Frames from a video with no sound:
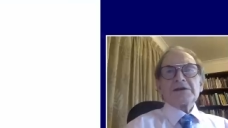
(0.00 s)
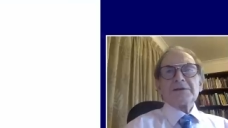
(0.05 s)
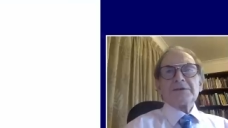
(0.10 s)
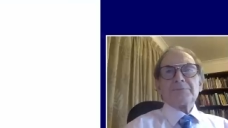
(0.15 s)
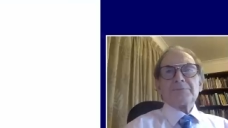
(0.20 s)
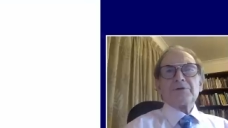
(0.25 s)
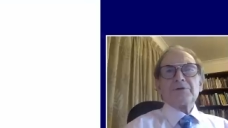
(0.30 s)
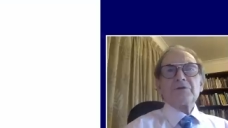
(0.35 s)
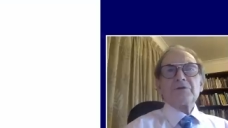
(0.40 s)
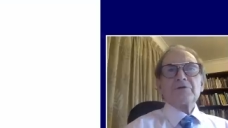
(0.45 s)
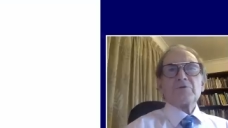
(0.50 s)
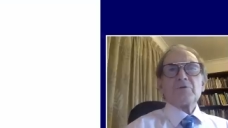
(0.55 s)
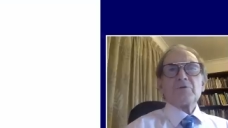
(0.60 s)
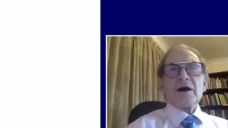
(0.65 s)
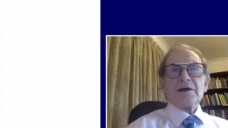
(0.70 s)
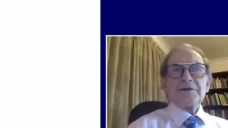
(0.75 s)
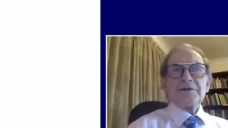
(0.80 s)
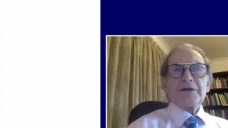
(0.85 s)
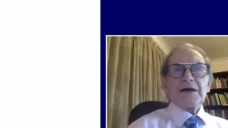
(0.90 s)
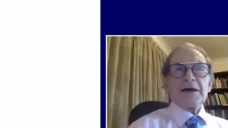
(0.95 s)
prove quite
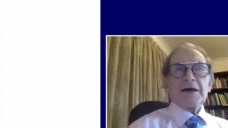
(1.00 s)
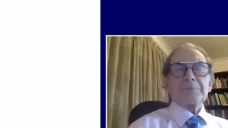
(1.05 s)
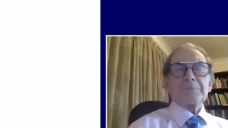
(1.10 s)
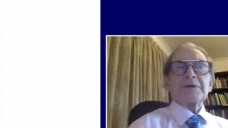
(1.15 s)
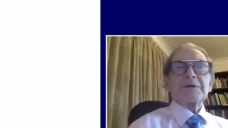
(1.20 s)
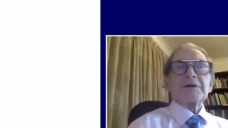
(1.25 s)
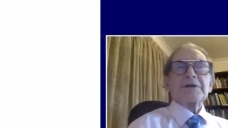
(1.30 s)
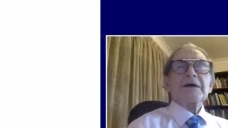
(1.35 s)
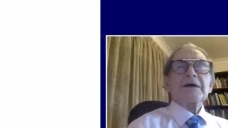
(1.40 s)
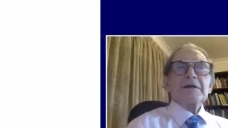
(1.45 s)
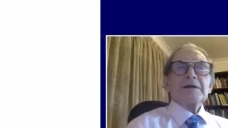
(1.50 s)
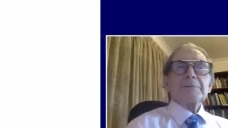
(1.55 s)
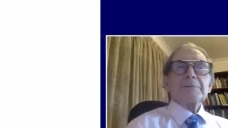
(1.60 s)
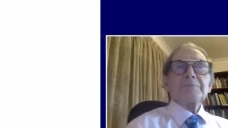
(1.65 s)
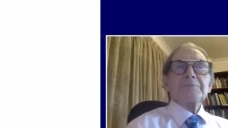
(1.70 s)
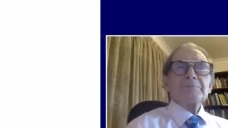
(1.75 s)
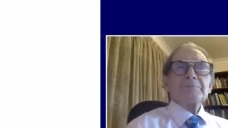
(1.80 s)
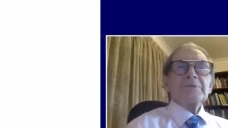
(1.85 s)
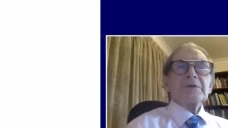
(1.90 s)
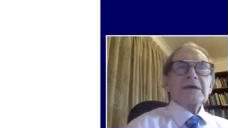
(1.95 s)
that, but the
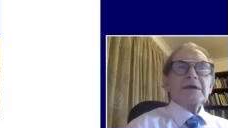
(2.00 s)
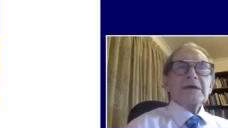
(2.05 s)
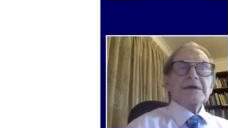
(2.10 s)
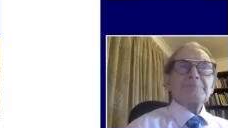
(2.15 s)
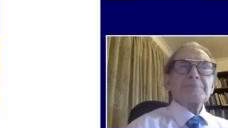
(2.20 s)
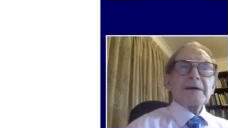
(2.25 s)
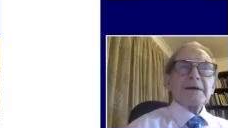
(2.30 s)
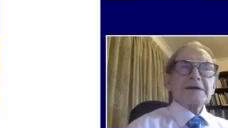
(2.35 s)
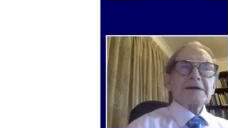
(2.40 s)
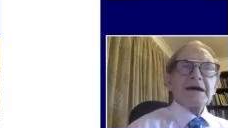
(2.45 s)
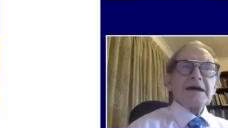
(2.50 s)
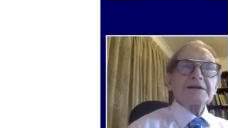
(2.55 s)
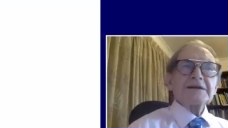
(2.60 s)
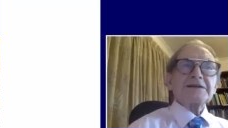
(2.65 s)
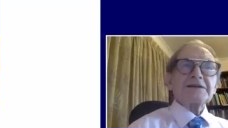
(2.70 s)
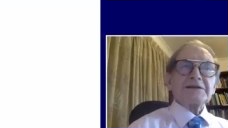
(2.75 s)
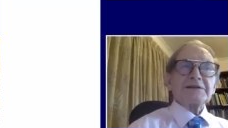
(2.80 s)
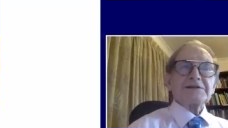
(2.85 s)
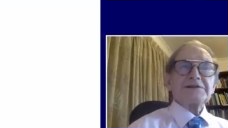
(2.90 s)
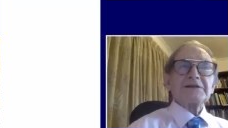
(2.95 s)
expectation is
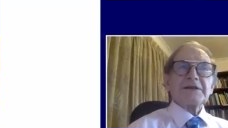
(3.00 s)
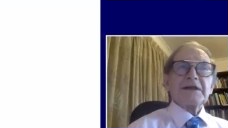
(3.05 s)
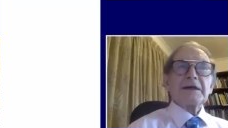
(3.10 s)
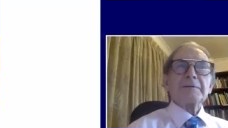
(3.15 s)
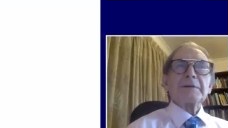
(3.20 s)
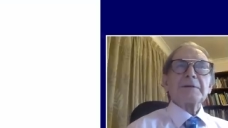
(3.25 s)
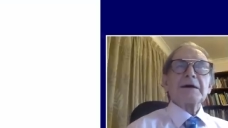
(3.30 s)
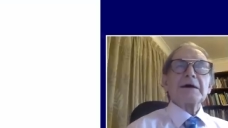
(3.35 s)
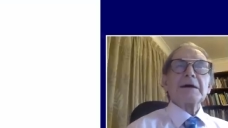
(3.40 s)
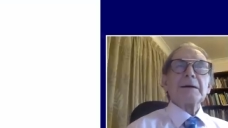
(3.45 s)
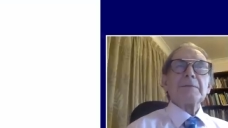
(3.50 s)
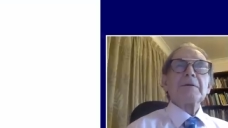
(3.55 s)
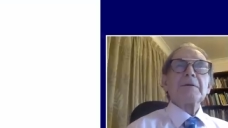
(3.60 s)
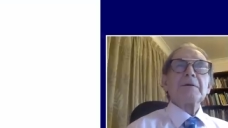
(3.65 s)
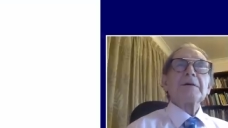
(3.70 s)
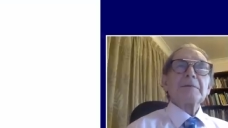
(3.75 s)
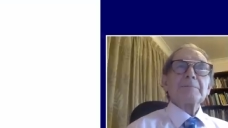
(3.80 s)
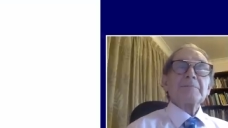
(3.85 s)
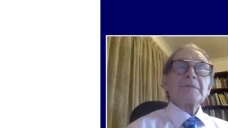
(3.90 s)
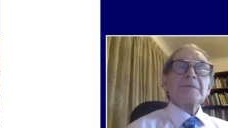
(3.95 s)
that they become,
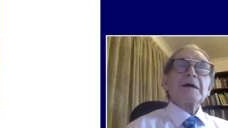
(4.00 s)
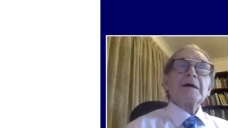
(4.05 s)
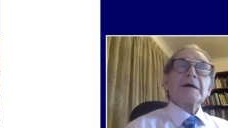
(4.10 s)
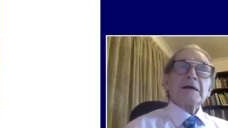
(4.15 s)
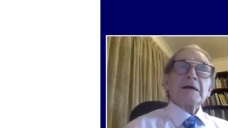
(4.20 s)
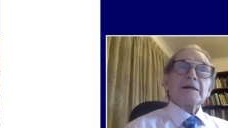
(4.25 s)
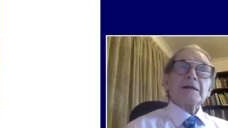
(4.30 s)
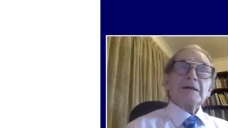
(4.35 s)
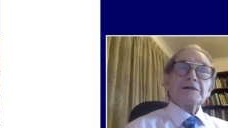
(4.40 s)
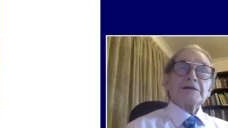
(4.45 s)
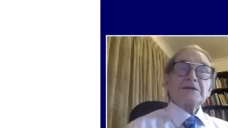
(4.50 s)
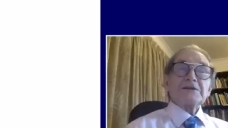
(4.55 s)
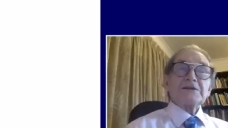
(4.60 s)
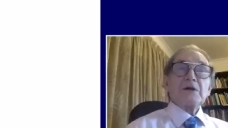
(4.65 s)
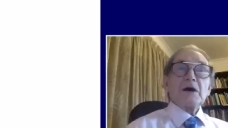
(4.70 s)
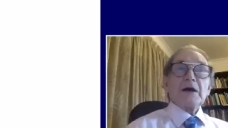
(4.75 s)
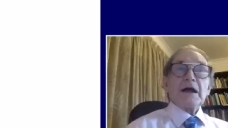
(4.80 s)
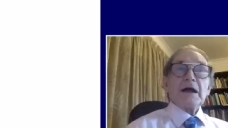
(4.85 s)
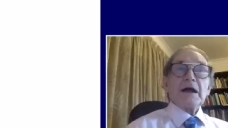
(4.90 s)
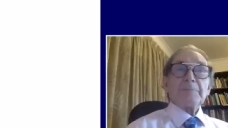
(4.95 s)
they just
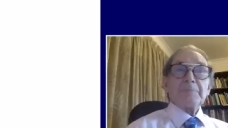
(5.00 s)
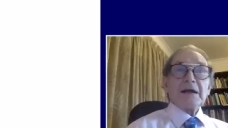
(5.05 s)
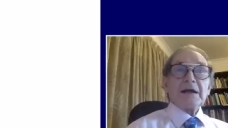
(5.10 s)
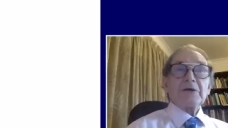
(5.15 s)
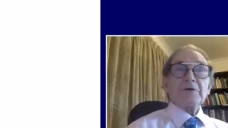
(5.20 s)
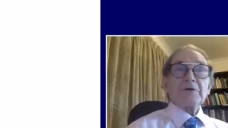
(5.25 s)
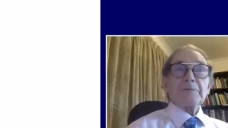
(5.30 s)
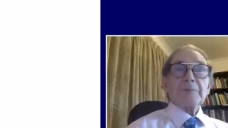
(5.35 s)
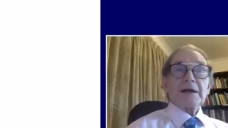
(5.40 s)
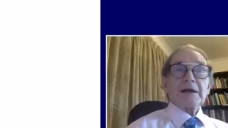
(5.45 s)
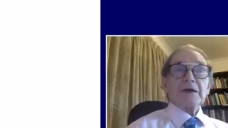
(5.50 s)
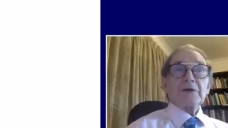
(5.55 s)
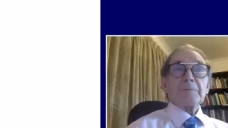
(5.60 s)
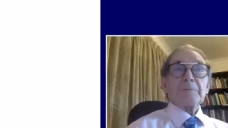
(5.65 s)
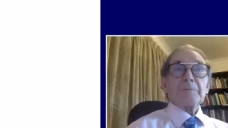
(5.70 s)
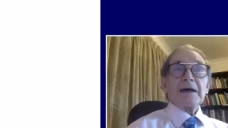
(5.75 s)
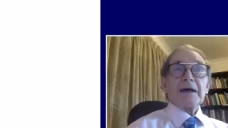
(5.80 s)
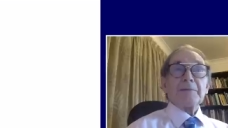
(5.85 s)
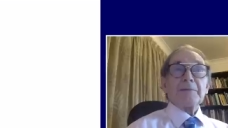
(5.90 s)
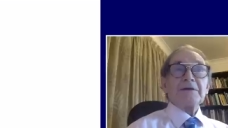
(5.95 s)
get bigger and bigger and become
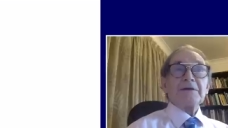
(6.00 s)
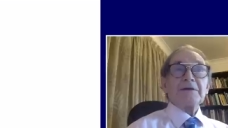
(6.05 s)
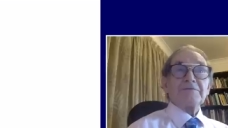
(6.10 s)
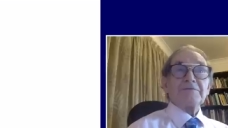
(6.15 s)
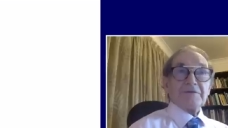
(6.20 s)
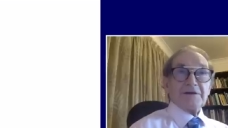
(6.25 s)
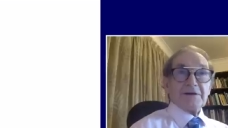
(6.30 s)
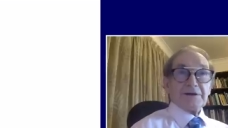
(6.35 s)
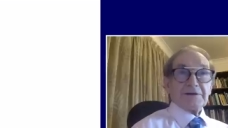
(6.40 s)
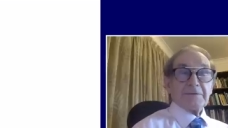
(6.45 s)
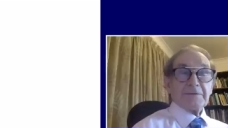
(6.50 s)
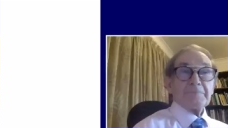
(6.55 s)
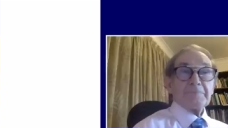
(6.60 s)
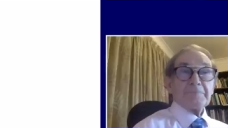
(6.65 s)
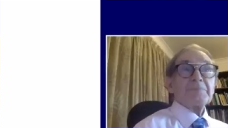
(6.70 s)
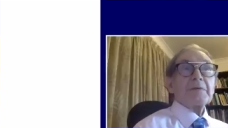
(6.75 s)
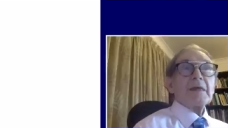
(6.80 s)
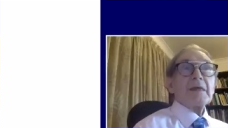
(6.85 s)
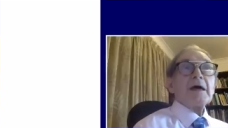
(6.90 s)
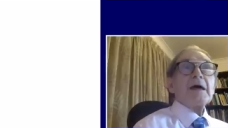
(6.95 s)
infinite.
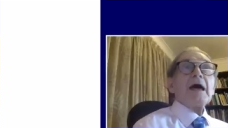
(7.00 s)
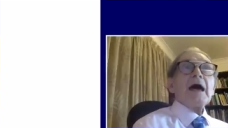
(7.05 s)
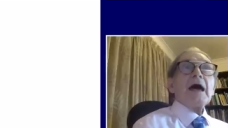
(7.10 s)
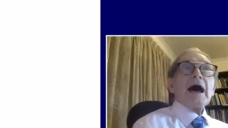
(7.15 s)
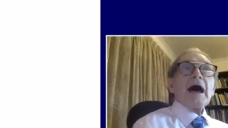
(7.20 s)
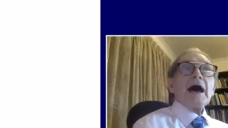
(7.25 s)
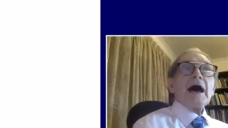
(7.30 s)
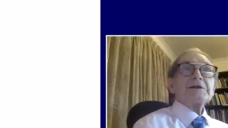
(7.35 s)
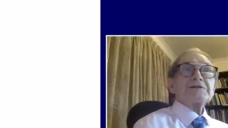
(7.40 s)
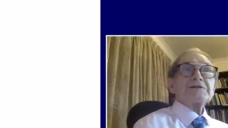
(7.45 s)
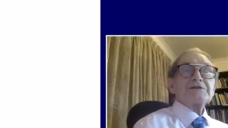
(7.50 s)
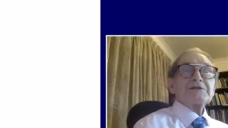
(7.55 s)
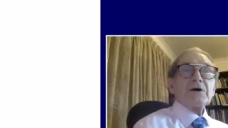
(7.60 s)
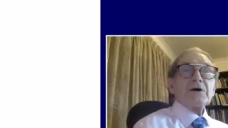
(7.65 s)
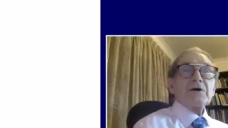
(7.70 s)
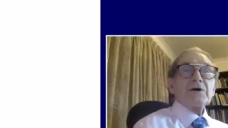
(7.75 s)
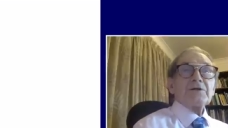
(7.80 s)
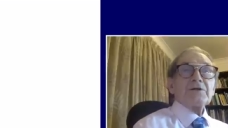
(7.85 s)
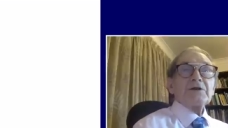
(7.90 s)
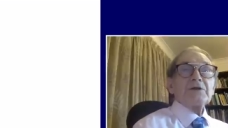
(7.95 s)
And so the
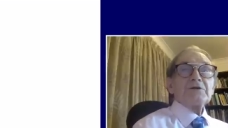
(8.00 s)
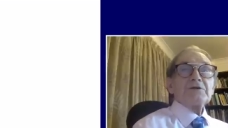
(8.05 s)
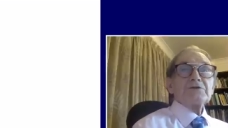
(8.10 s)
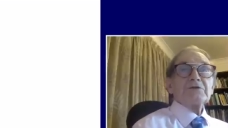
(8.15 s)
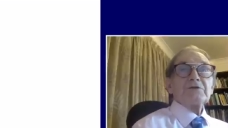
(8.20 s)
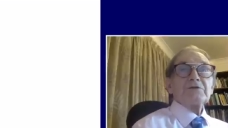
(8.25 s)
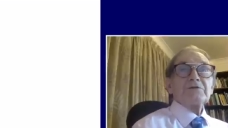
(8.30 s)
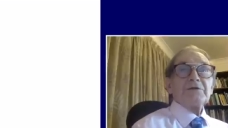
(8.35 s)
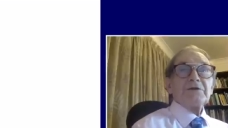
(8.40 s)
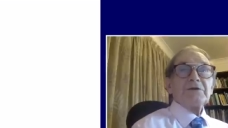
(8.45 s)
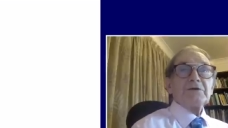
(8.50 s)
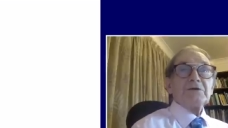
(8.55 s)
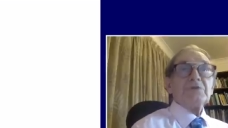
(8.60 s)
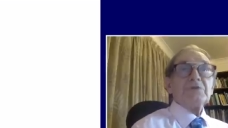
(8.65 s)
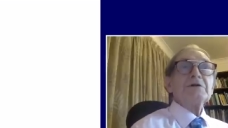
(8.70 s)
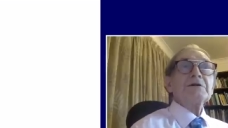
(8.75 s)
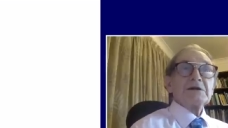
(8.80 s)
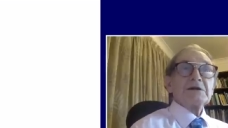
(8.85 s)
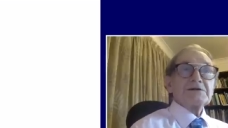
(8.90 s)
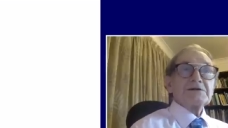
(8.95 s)
usual view,
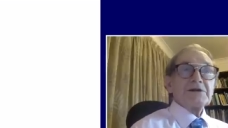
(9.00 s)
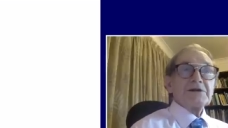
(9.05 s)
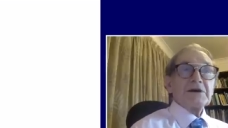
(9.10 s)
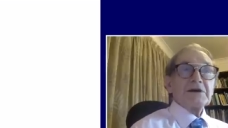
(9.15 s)
certainly